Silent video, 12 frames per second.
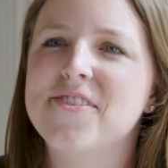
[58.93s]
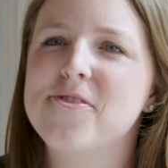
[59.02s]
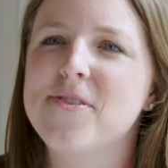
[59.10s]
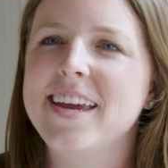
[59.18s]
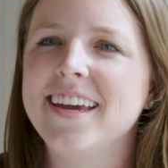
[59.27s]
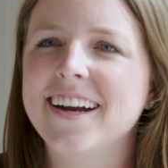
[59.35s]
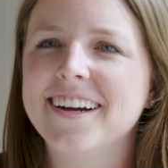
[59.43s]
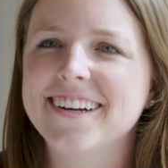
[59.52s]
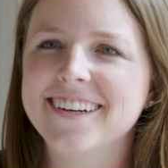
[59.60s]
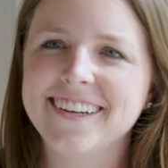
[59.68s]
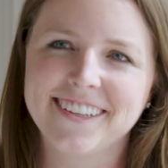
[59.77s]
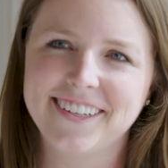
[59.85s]
We
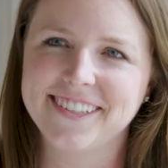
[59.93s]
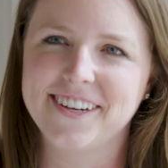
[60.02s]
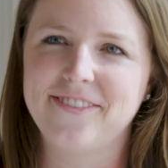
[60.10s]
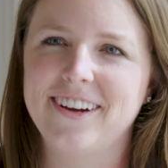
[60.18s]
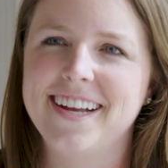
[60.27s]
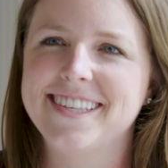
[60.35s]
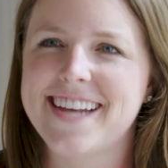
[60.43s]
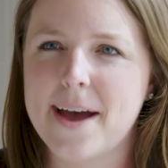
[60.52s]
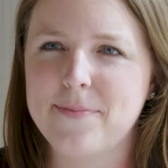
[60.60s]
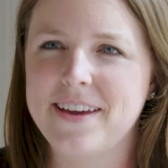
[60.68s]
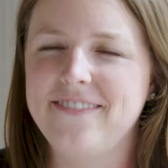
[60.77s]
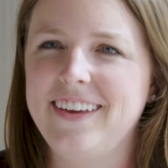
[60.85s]
are a little different
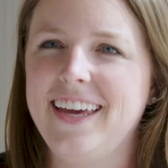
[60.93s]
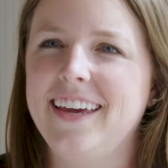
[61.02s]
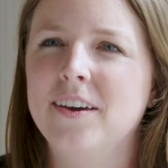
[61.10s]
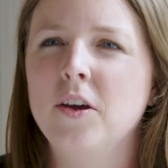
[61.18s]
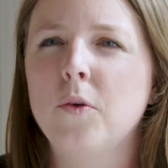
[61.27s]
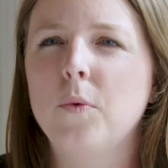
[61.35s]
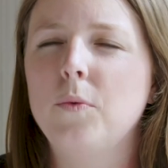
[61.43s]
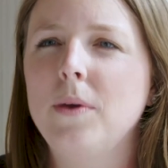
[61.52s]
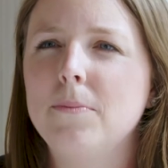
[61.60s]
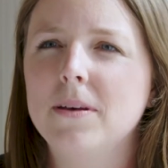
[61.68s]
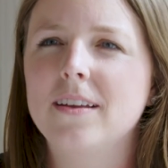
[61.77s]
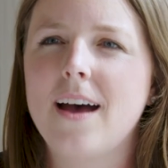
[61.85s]
at SnapAV. When
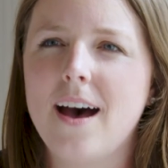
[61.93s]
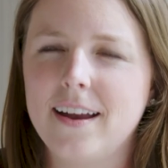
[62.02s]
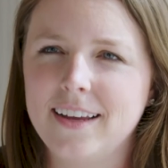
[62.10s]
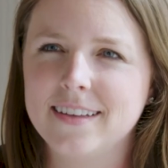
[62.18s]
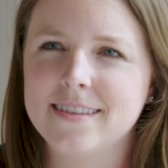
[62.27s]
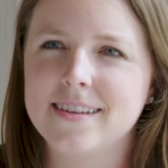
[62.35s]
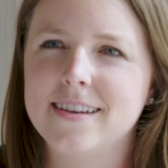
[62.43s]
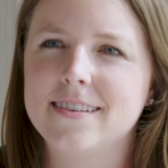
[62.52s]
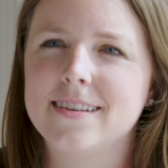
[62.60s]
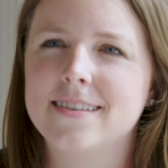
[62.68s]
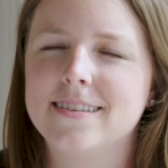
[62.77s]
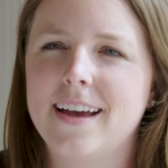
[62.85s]
we build
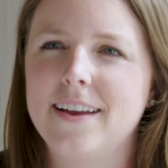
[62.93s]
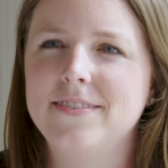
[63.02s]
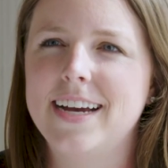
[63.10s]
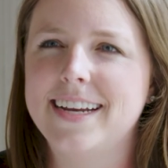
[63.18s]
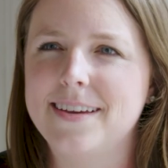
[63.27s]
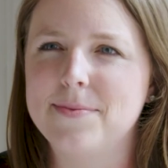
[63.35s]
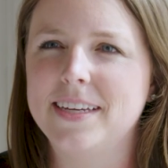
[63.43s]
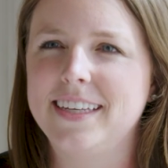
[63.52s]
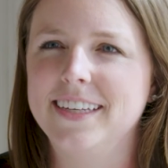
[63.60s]
audiences inside of Dynamic